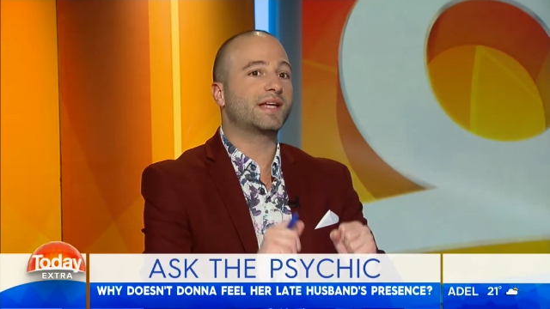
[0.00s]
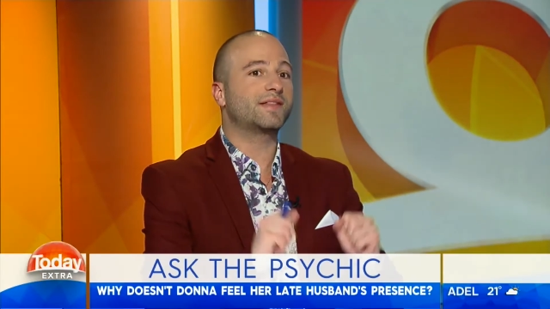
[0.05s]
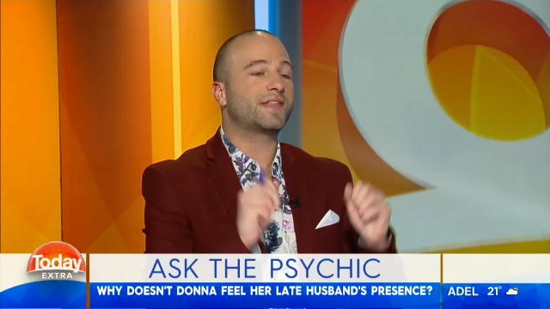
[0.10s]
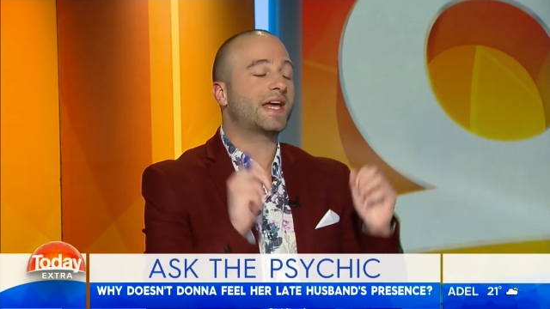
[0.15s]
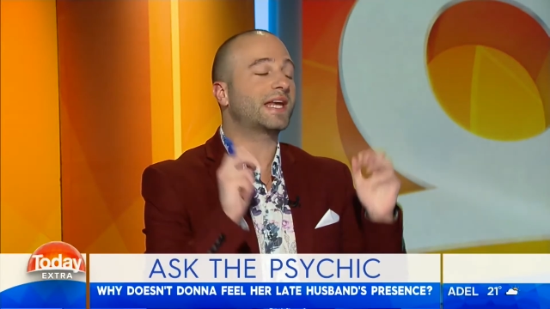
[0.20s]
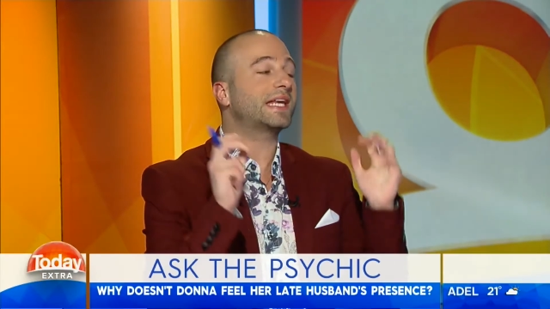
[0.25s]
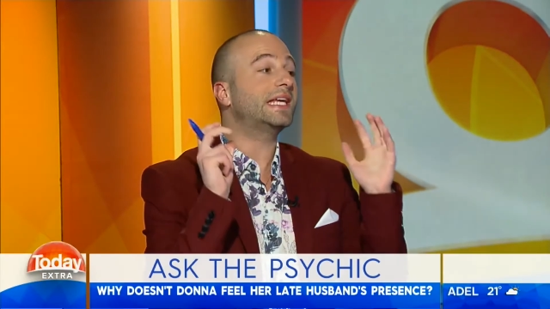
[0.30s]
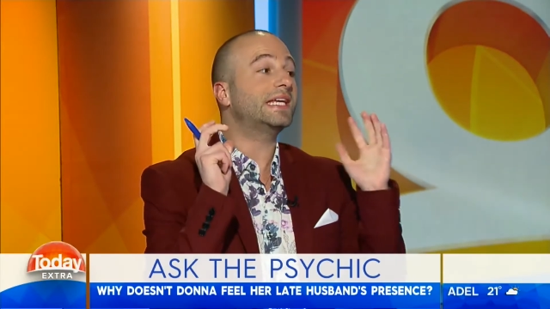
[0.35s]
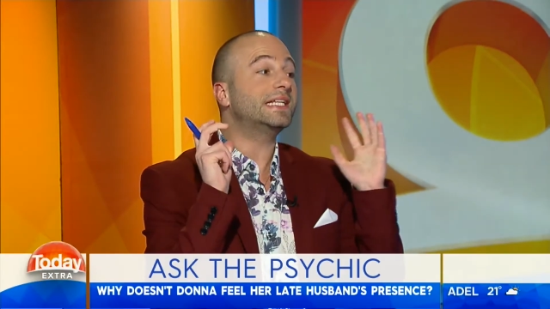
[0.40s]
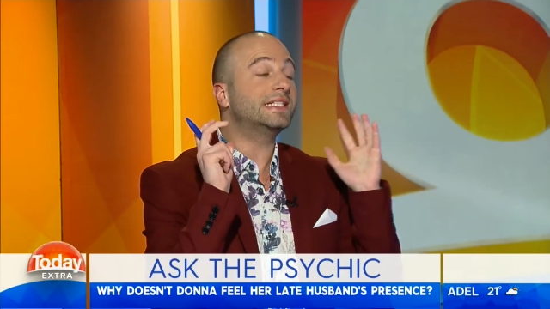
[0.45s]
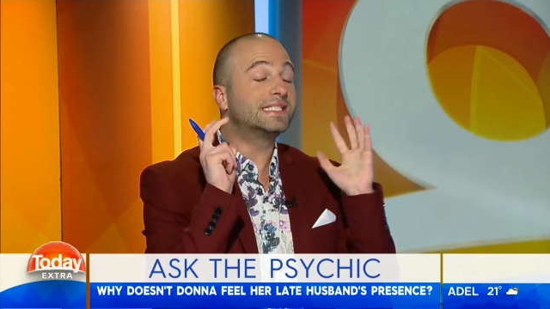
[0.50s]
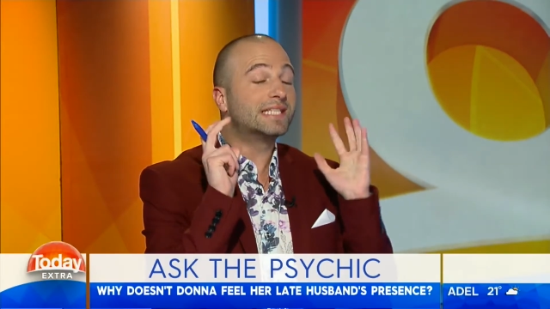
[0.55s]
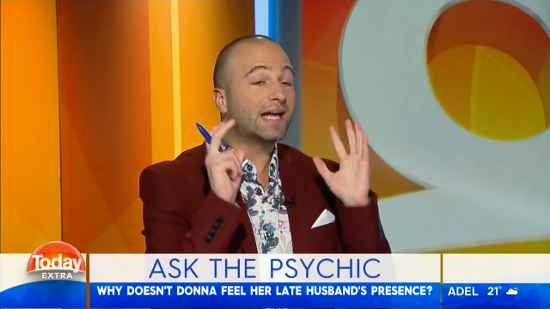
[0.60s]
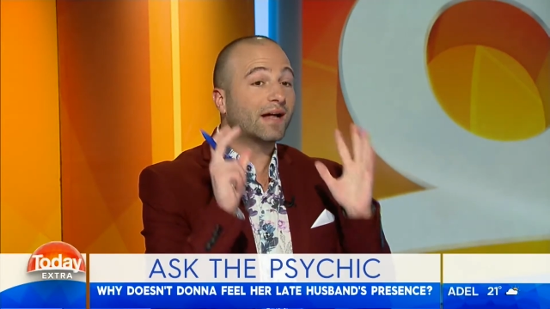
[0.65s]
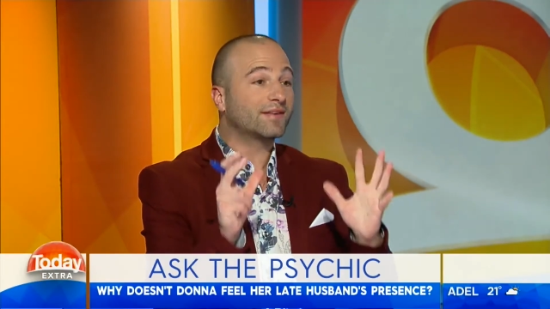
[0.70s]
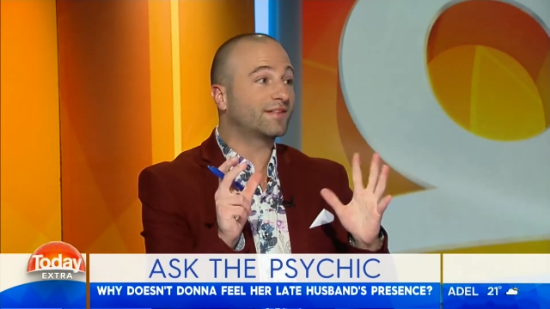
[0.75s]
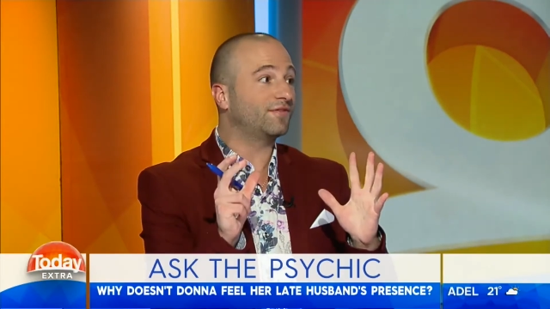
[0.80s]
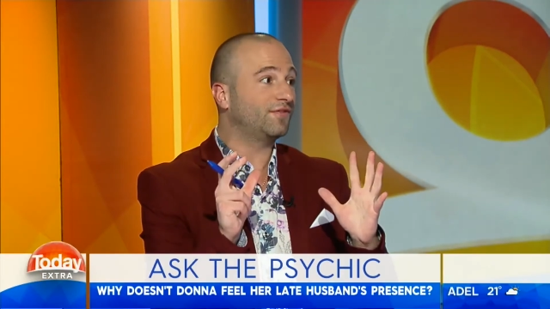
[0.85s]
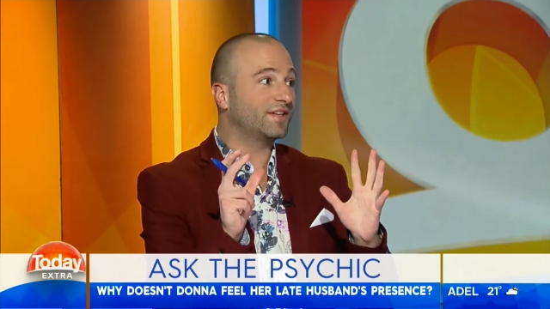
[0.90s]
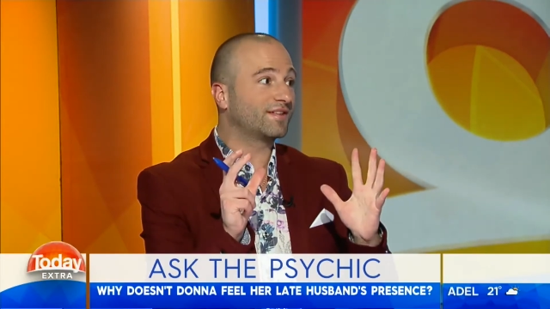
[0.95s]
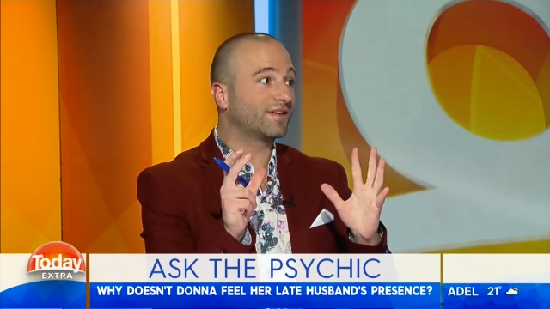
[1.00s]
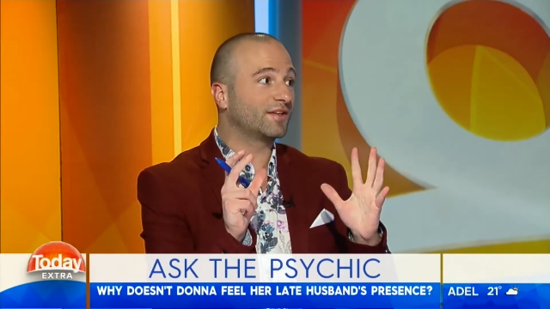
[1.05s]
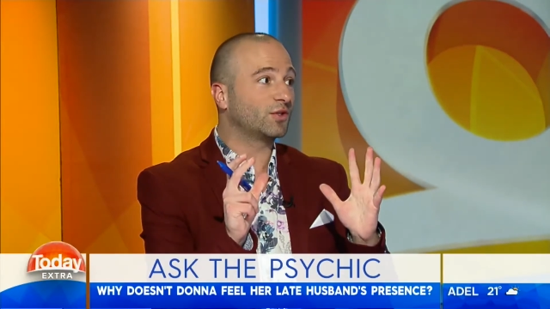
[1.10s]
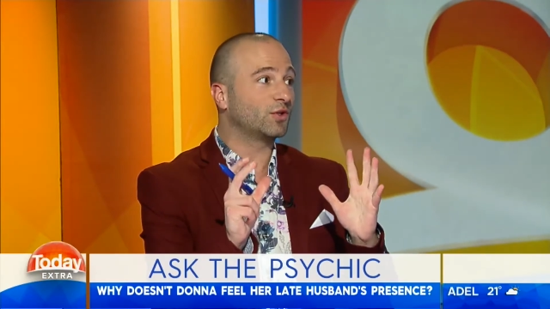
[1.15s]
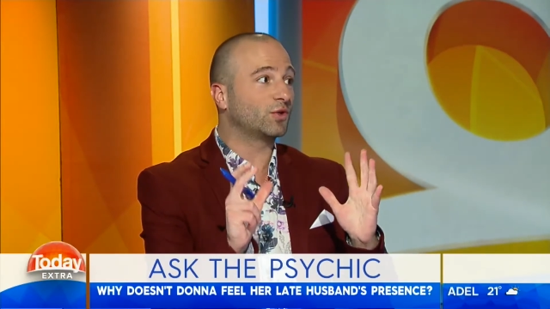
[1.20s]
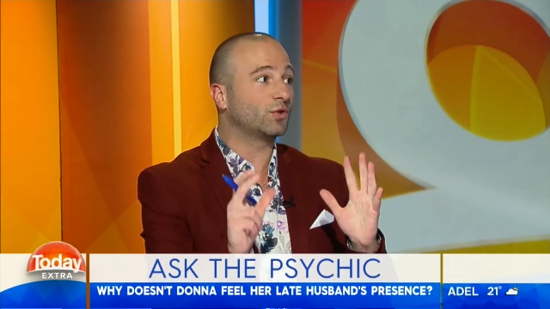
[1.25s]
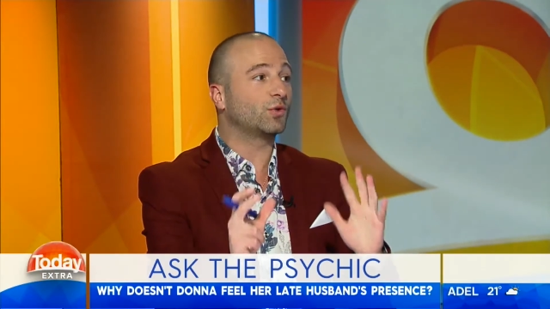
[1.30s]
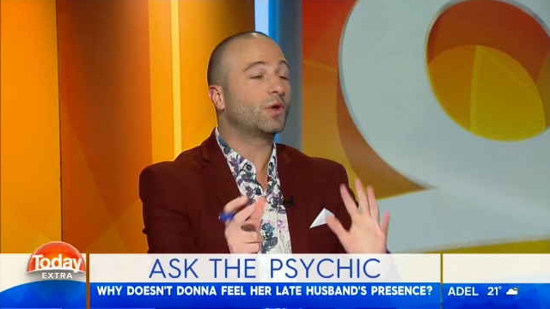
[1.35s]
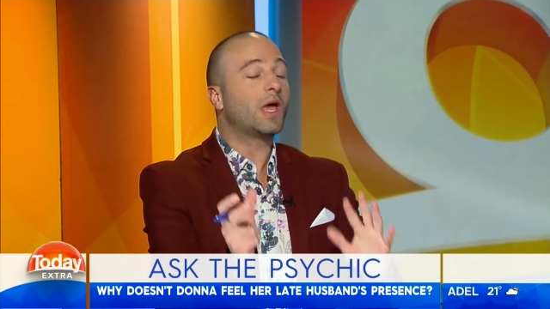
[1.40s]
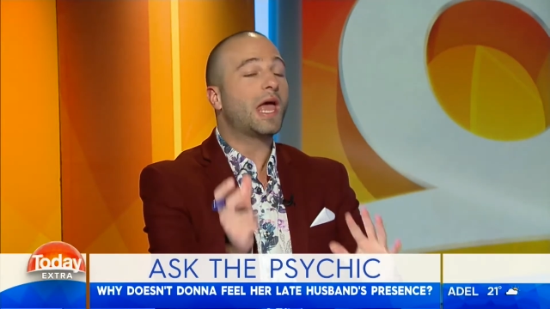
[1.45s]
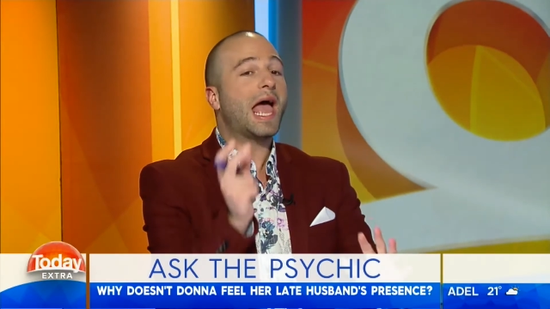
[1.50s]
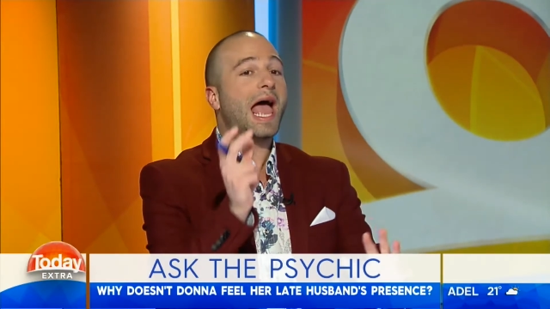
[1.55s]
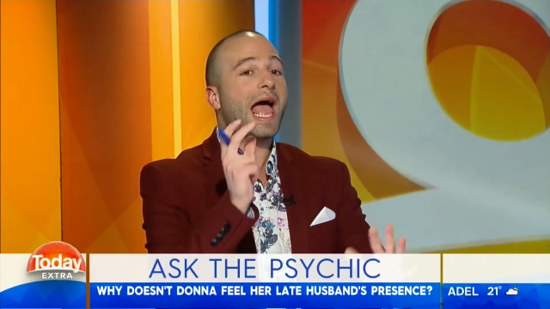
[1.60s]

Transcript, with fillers: that he does visit you,